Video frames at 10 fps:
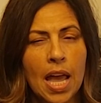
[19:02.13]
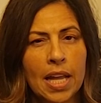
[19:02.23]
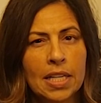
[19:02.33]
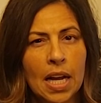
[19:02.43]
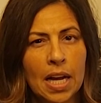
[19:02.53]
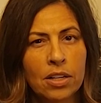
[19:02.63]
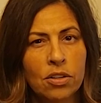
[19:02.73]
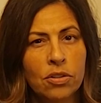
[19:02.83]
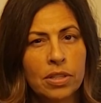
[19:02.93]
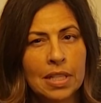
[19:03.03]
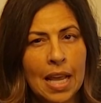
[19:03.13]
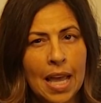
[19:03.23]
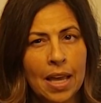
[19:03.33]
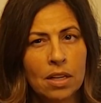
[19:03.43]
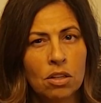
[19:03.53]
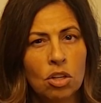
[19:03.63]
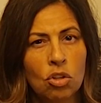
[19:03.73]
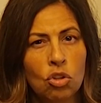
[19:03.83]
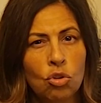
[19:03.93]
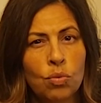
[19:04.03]
and to understand
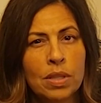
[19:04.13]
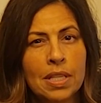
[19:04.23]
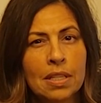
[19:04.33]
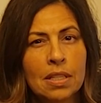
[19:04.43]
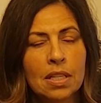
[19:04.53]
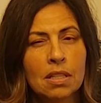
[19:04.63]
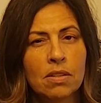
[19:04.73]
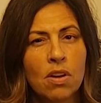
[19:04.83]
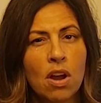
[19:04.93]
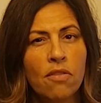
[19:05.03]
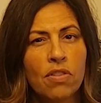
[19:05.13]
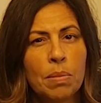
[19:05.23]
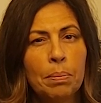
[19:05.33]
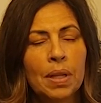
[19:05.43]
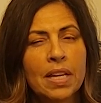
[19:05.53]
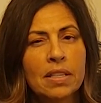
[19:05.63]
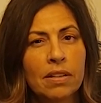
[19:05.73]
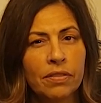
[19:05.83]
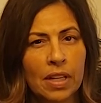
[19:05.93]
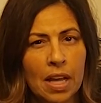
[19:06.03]
your resistance from a place
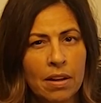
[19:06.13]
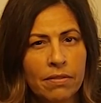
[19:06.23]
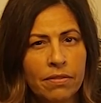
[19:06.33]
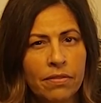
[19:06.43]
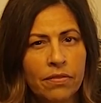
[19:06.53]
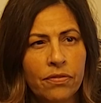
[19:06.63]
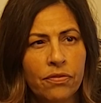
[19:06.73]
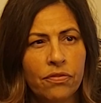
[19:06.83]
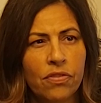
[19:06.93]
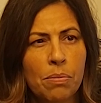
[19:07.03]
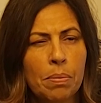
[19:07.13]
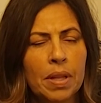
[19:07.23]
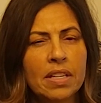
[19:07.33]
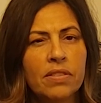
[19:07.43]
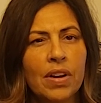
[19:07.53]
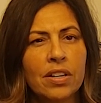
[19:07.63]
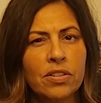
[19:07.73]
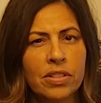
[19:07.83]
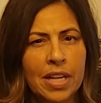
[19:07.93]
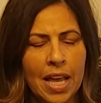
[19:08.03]
of love, from a place of
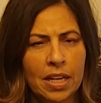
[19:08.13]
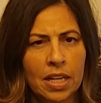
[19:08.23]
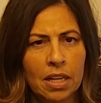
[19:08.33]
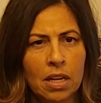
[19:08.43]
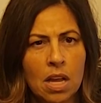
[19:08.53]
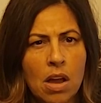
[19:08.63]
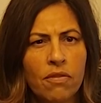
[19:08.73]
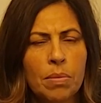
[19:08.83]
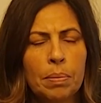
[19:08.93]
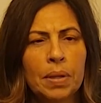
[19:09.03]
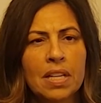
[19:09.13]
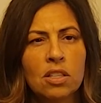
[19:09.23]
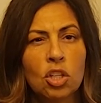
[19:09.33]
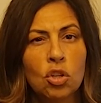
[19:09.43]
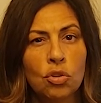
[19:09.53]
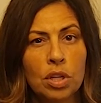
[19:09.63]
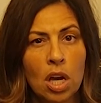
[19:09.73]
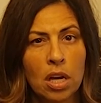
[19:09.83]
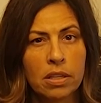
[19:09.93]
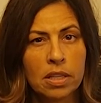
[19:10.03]
understanding, from a place of
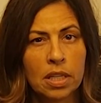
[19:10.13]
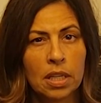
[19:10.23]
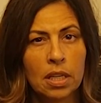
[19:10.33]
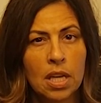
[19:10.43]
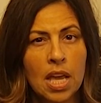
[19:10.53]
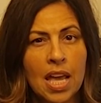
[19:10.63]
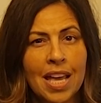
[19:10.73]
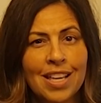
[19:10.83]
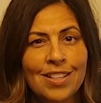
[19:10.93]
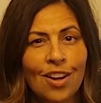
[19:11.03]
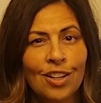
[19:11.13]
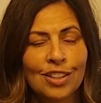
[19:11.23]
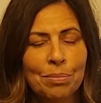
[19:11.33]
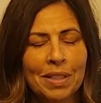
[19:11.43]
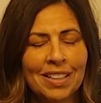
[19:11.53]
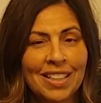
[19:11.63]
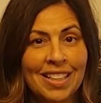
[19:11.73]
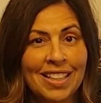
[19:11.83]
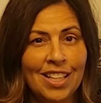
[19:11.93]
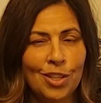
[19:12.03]
curiosity, is ultimately
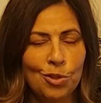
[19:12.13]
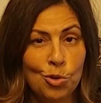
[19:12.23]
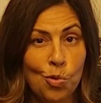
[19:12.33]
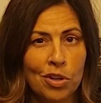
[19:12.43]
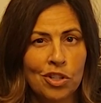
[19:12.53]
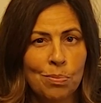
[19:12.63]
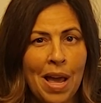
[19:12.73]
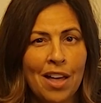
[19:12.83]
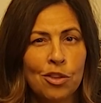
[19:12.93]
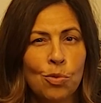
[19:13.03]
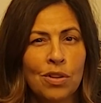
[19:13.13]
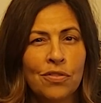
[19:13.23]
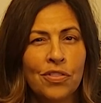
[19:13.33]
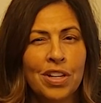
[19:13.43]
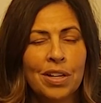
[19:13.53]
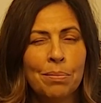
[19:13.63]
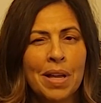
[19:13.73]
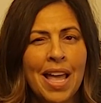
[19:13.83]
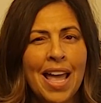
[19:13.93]
leading you towards your path toward freedom.